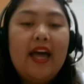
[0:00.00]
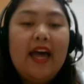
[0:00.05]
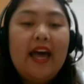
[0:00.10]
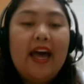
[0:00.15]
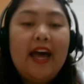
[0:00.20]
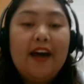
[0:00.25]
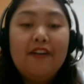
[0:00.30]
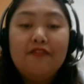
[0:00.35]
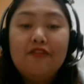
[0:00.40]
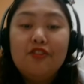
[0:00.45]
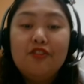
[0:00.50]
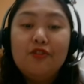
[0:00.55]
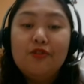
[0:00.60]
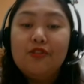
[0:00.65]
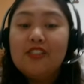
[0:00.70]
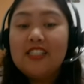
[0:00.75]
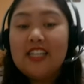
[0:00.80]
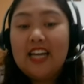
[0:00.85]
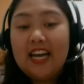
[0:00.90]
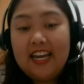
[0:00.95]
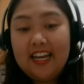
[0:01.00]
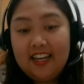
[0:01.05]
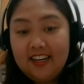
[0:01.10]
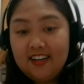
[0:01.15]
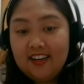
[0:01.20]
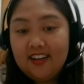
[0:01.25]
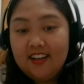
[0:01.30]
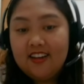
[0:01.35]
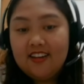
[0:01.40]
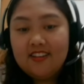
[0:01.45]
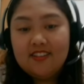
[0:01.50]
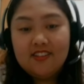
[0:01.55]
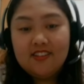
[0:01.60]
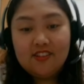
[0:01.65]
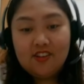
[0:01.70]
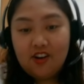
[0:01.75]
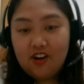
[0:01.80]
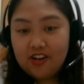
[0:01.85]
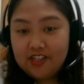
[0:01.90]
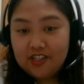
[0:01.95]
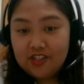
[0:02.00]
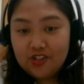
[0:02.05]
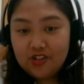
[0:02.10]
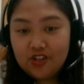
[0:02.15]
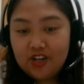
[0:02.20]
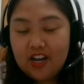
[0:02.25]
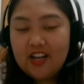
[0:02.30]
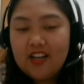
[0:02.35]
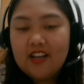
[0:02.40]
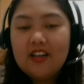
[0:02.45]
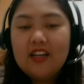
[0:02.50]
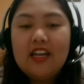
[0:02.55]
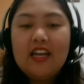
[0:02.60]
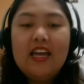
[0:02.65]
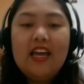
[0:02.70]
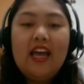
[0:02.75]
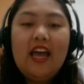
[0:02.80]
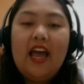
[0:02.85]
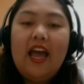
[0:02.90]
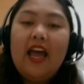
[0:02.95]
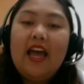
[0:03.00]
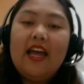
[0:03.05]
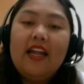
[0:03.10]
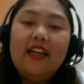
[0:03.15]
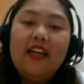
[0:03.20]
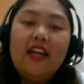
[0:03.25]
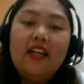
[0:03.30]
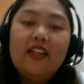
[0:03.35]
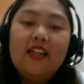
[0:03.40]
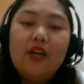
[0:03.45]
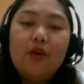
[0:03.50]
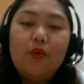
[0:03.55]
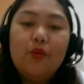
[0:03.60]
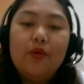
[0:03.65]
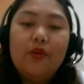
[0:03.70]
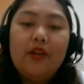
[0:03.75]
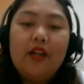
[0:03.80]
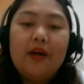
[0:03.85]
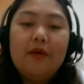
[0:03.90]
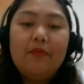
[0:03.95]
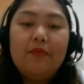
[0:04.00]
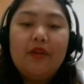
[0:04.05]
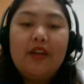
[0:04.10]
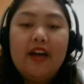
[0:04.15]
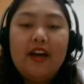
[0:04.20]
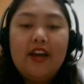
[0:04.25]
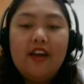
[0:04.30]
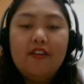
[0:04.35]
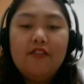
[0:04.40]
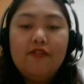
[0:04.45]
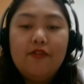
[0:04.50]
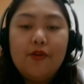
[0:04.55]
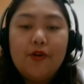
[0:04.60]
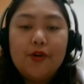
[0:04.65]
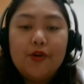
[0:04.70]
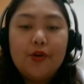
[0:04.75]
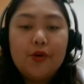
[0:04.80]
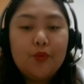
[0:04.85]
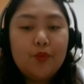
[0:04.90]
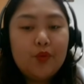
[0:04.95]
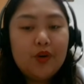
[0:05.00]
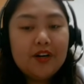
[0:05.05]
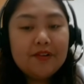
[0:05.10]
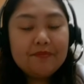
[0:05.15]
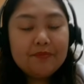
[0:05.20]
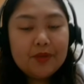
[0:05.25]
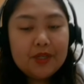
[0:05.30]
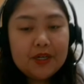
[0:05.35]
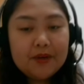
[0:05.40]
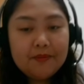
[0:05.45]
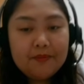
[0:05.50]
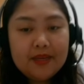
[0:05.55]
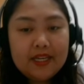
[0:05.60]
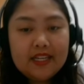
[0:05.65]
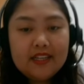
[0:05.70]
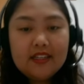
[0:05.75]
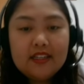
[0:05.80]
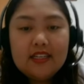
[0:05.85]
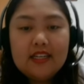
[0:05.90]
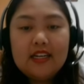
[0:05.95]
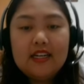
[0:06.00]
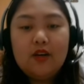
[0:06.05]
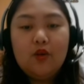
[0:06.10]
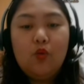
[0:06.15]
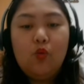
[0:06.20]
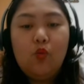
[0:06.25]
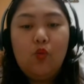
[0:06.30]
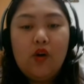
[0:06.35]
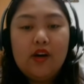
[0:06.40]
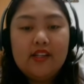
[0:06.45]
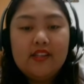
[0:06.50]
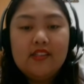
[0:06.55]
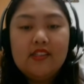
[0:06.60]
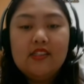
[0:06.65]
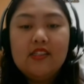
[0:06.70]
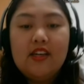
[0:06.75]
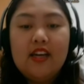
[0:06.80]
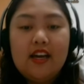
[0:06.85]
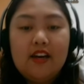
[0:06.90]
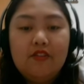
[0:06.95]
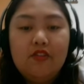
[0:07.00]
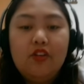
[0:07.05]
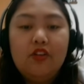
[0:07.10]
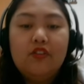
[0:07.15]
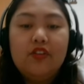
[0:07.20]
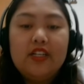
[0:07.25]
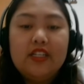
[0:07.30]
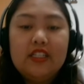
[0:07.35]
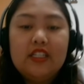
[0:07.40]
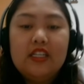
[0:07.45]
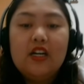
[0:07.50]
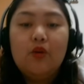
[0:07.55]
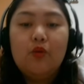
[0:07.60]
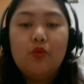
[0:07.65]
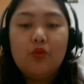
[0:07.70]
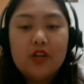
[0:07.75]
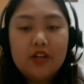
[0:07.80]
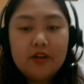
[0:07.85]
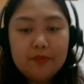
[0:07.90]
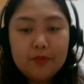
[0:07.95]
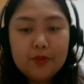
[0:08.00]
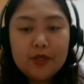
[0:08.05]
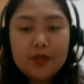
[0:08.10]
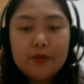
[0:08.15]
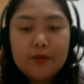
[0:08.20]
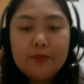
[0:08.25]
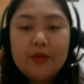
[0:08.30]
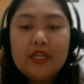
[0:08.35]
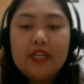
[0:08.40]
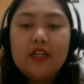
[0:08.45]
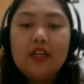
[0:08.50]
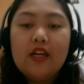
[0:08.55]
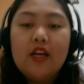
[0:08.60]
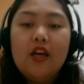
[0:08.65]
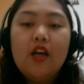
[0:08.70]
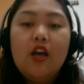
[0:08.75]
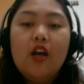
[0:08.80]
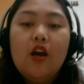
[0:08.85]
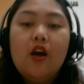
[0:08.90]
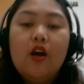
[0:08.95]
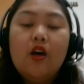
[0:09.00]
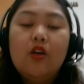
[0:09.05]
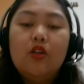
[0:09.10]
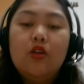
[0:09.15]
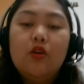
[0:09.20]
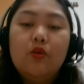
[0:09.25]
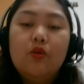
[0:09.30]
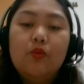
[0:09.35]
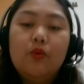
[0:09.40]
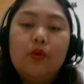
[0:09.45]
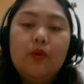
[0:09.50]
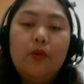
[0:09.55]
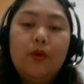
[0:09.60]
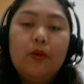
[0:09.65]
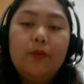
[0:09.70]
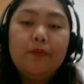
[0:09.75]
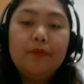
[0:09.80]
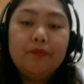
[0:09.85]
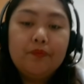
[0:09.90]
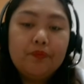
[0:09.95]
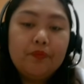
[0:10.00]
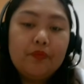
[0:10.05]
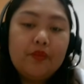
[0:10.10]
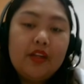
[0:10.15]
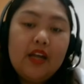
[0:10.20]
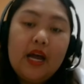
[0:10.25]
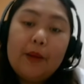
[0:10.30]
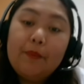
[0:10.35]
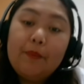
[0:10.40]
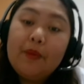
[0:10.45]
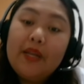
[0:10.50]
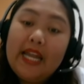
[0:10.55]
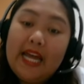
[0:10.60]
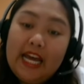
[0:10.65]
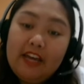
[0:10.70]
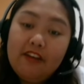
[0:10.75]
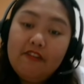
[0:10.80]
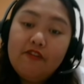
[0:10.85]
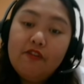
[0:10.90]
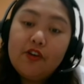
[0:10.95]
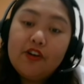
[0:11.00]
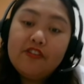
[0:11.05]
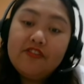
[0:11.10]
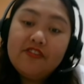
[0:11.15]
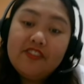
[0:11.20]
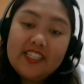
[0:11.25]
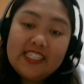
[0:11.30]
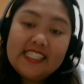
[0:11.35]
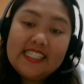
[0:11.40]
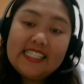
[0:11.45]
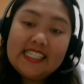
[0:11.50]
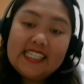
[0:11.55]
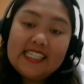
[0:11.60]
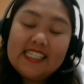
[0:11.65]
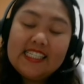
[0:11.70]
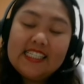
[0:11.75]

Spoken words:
have you sign the contract, and they will apply for your work permit. Then once you have already a work permit, you will apply for visa